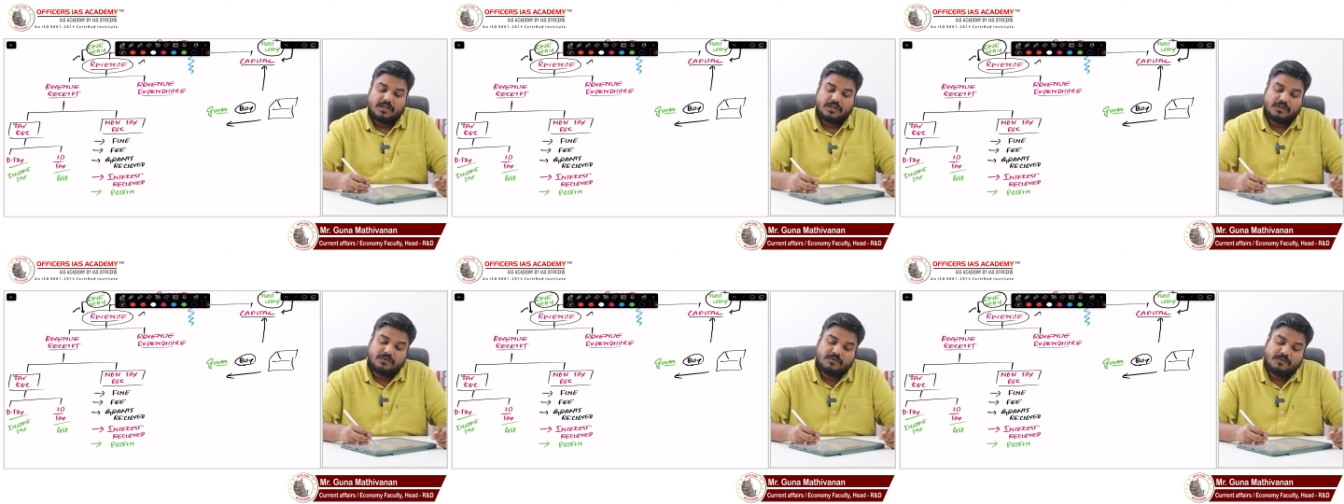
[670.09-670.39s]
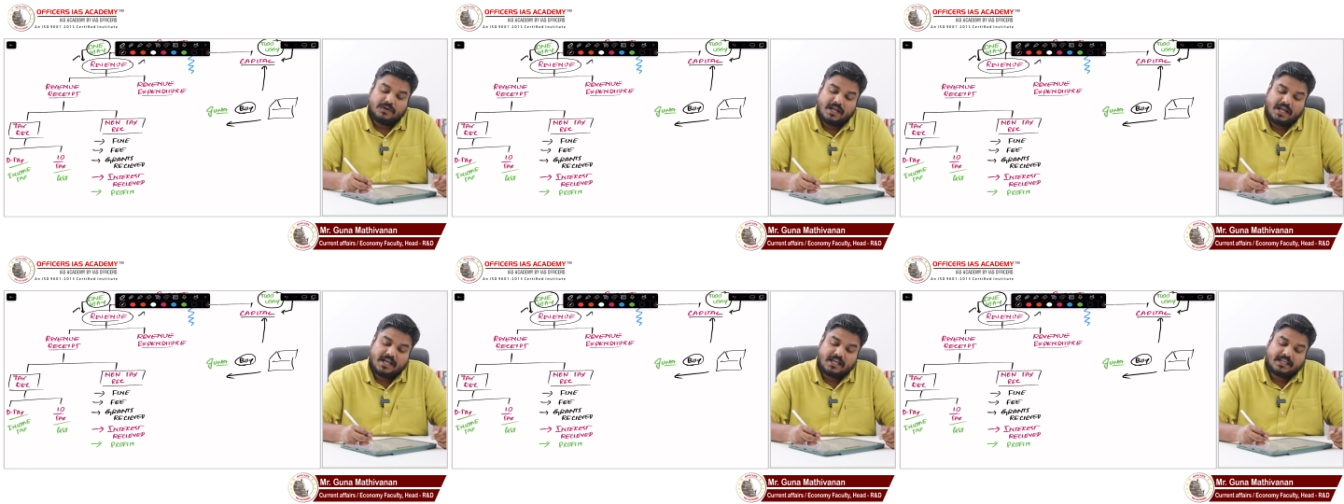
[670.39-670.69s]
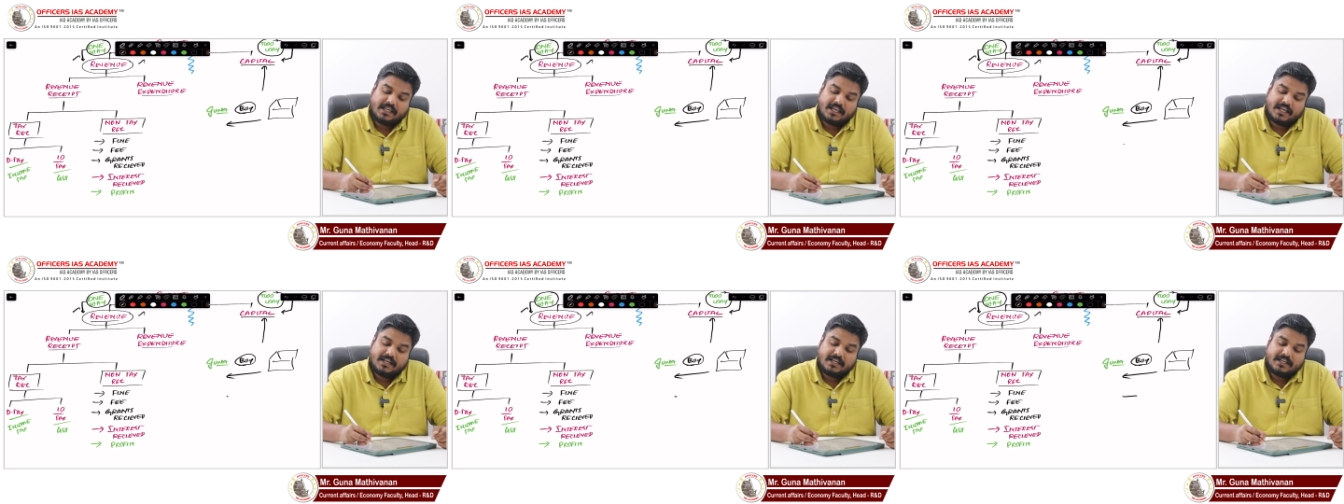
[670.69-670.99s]
Guna
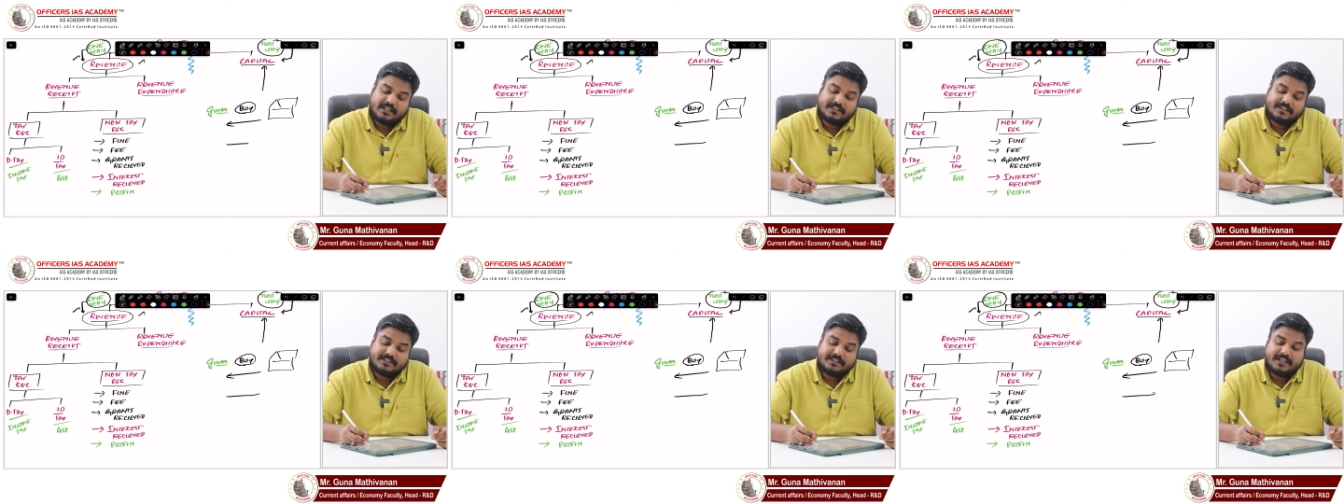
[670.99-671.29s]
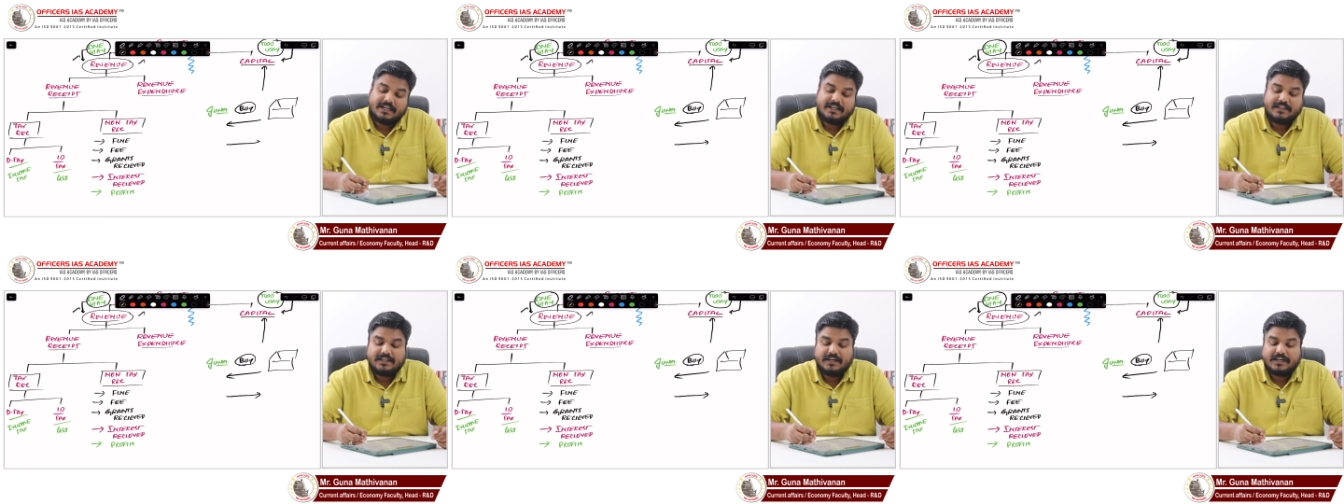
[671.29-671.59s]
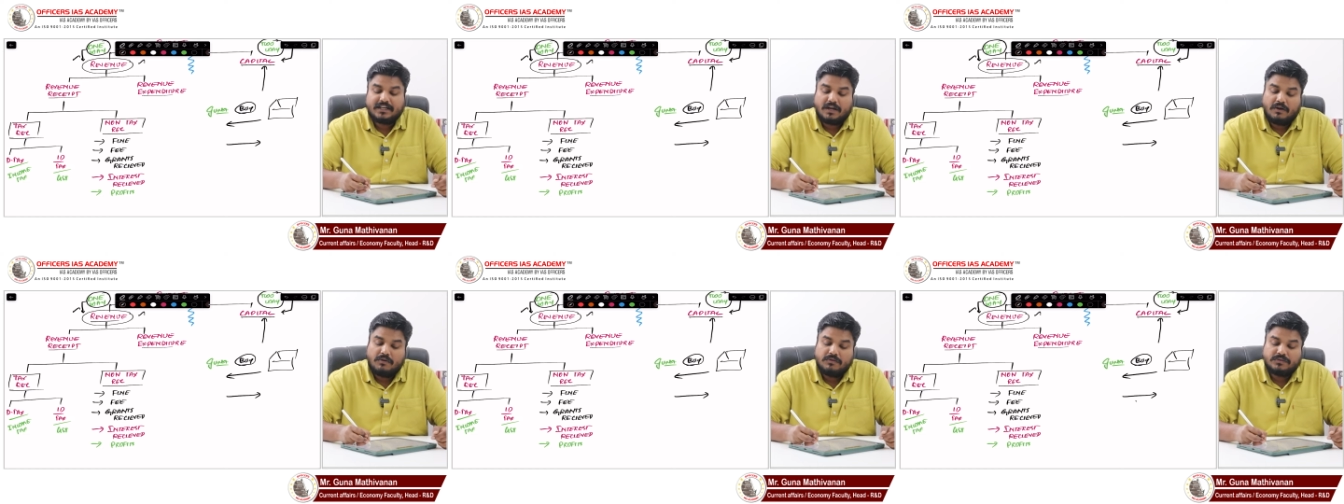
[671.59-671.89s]
can sell
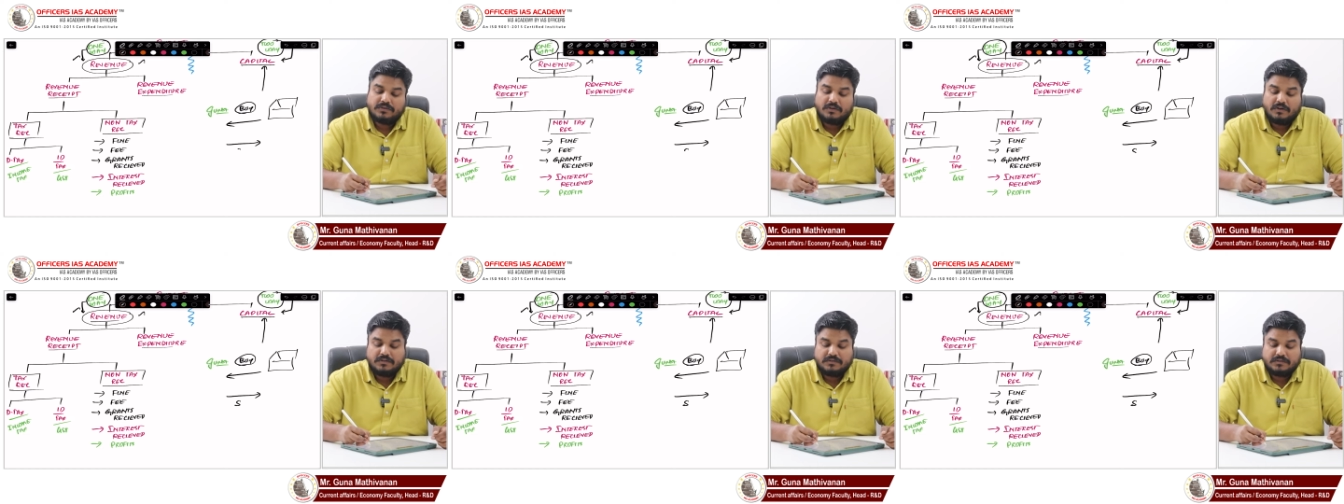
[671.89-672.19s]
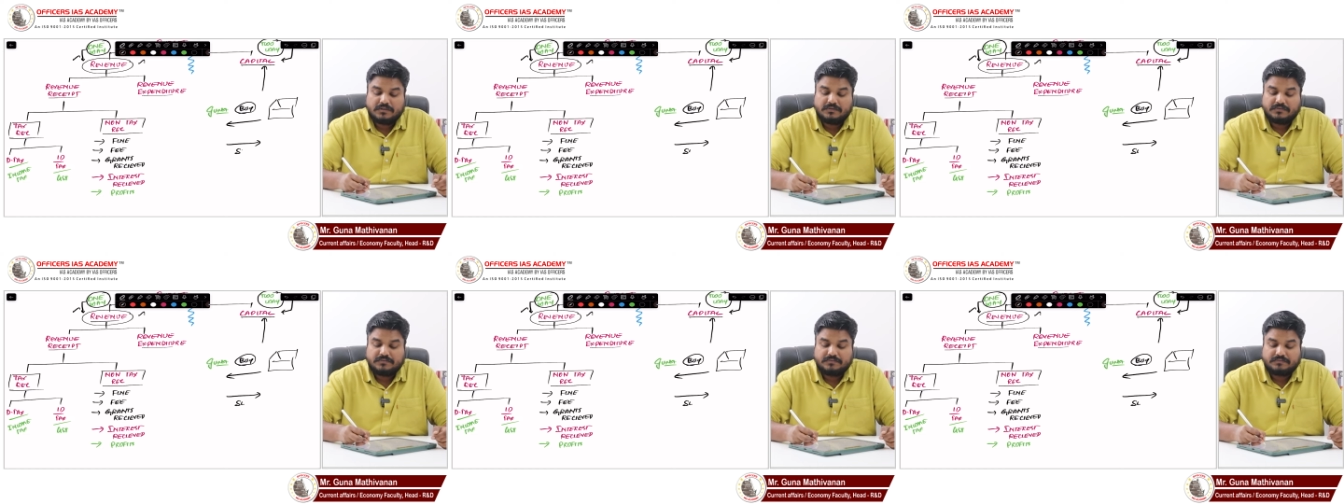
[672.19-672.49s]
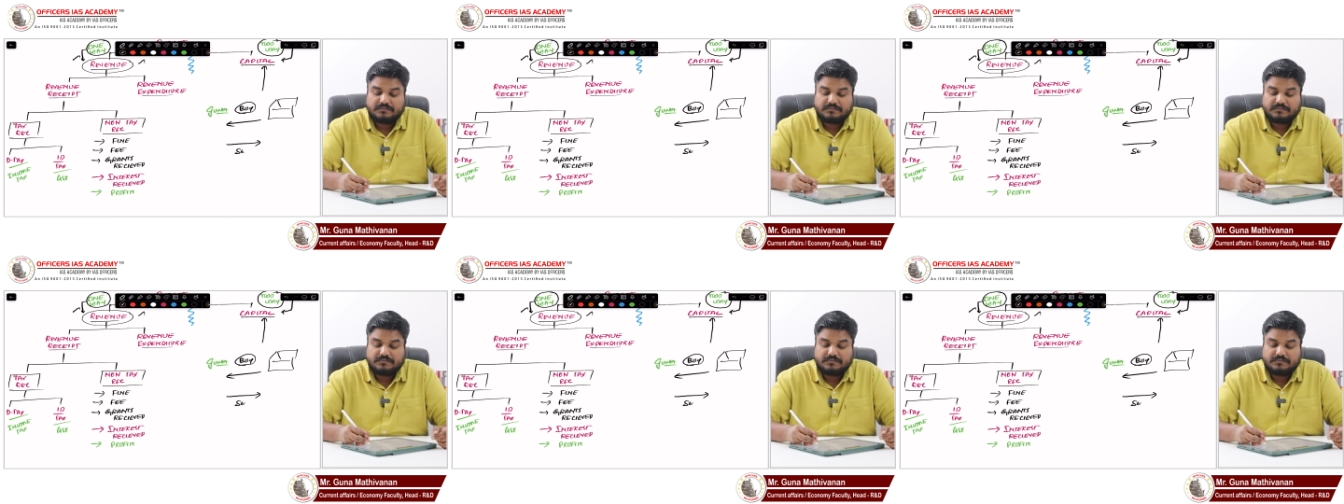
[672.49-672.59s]
that house also.